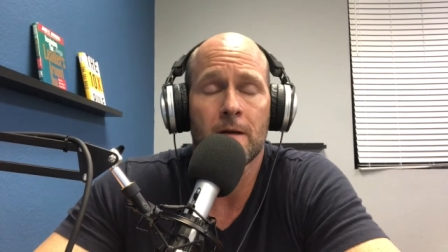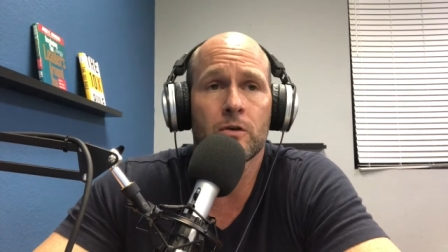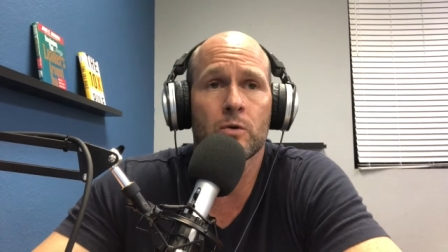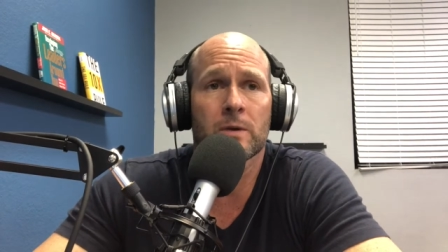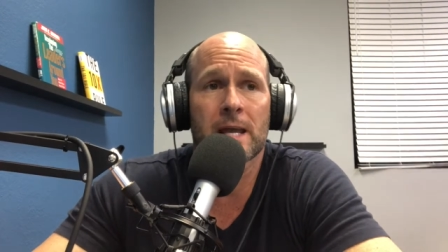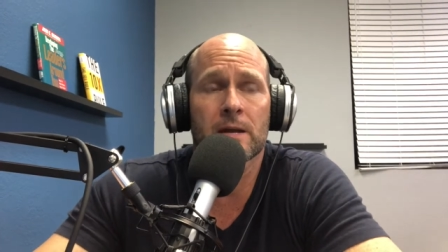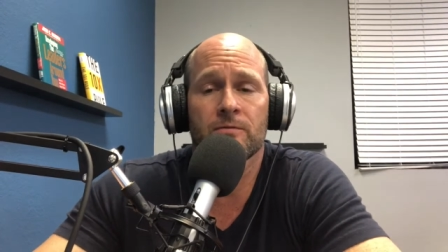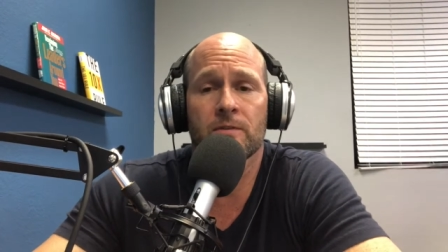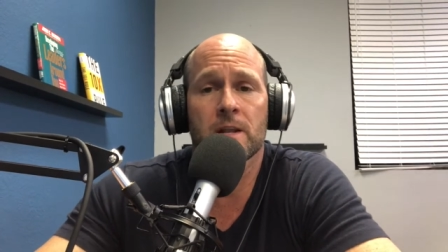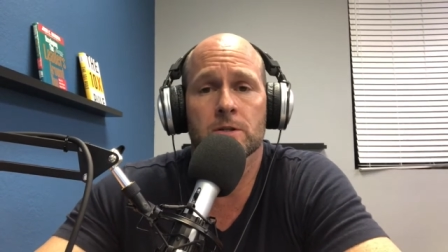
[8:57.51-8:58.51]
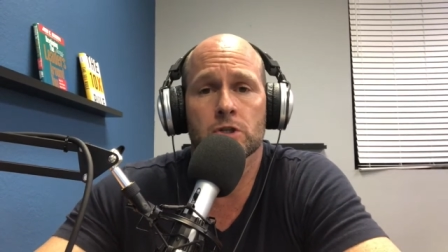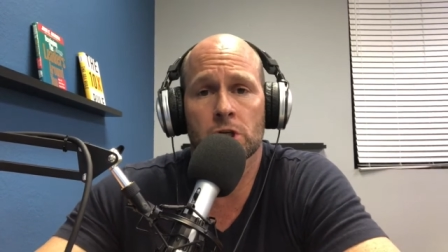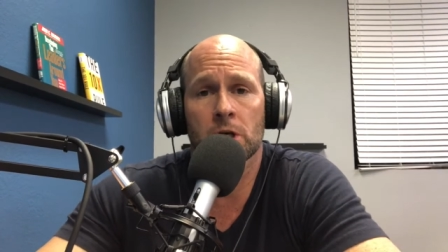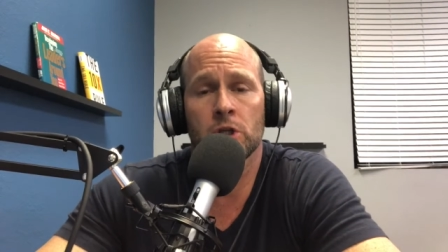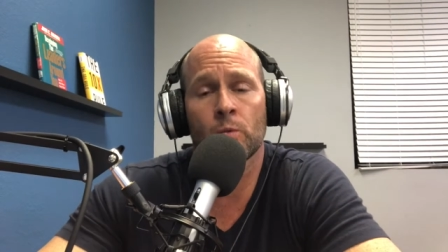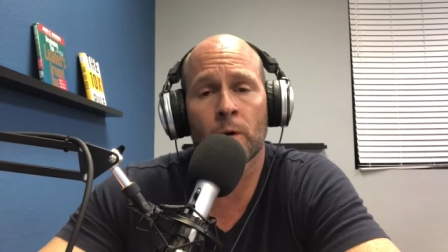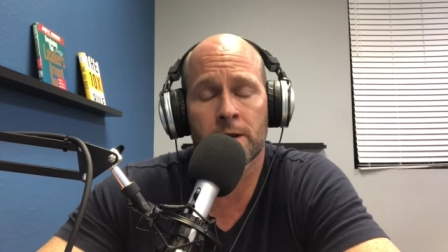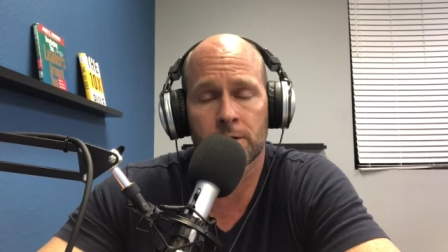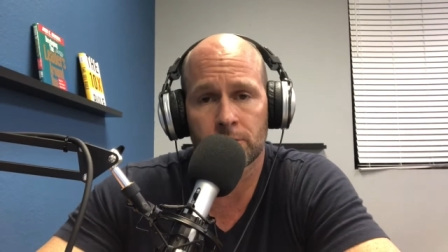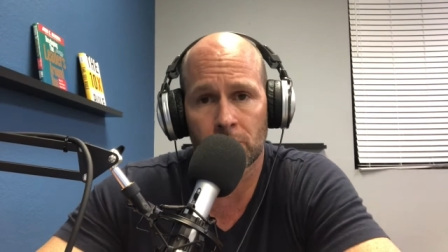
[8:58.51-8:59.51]
If you can't fit in shit you
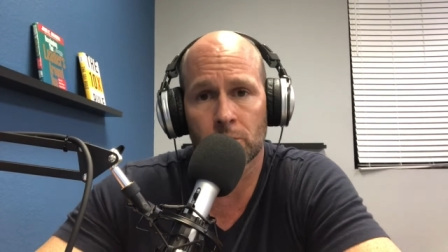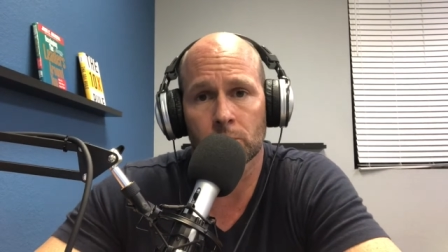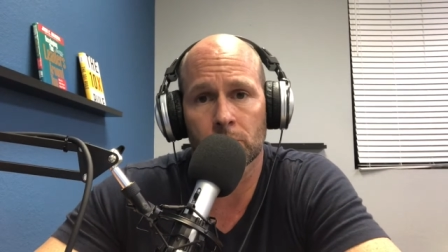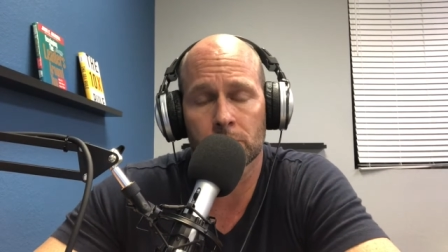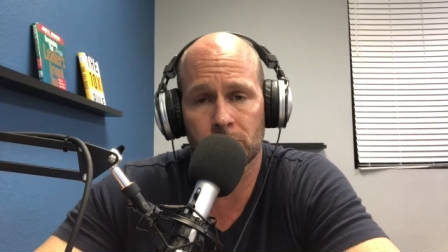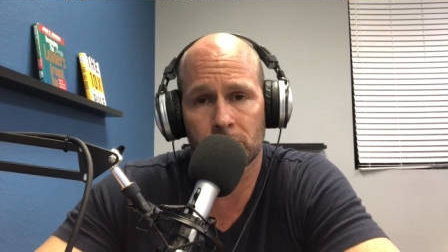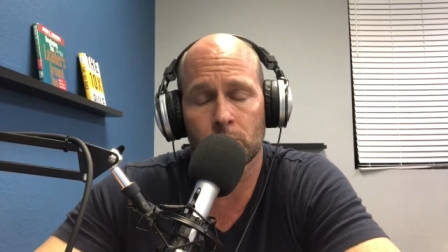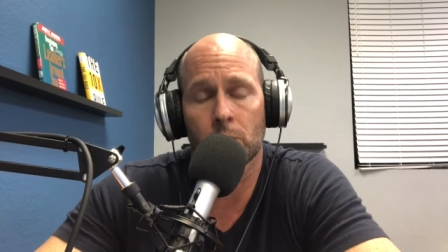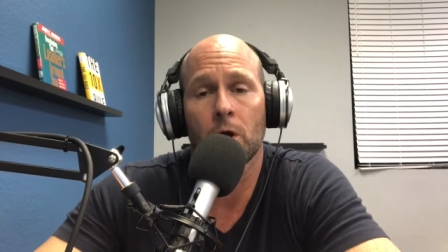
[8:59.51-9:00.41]
want to do, too,